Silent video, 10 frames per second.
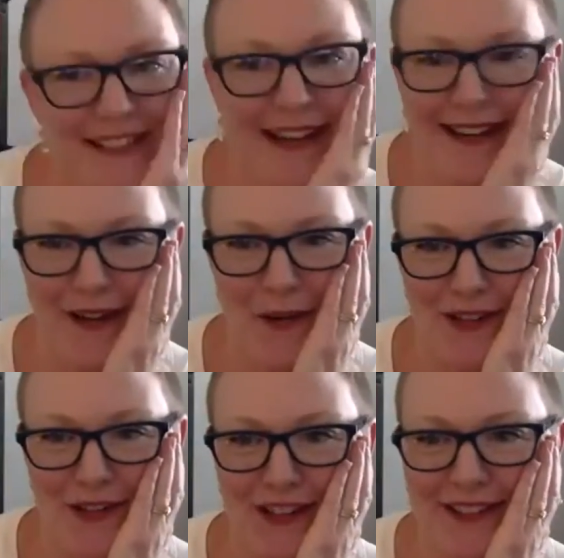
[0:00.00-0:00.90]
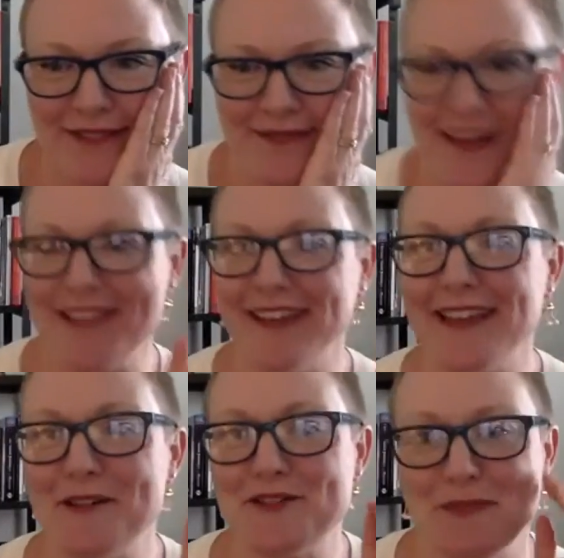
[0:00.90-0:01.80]
a tiny question. I think
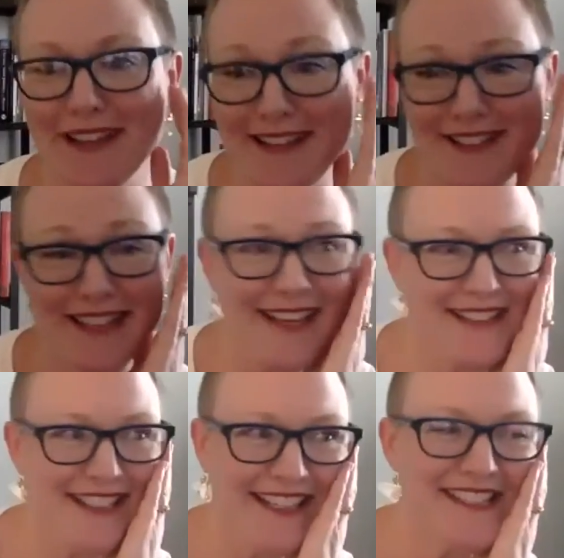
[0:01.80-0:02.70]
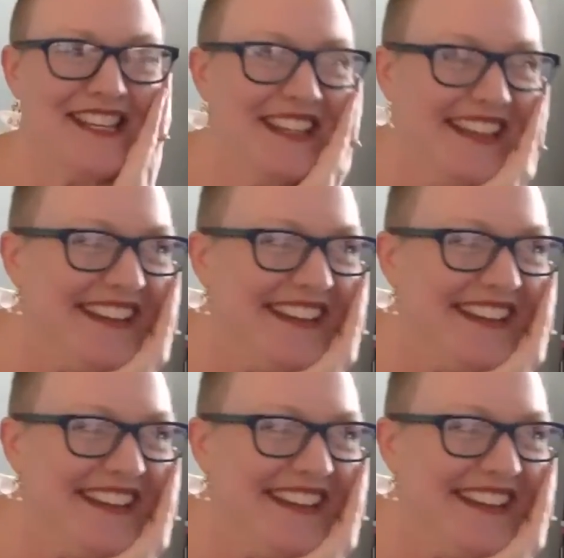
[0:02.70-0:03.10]
that was from Liz. Thanks, Liz.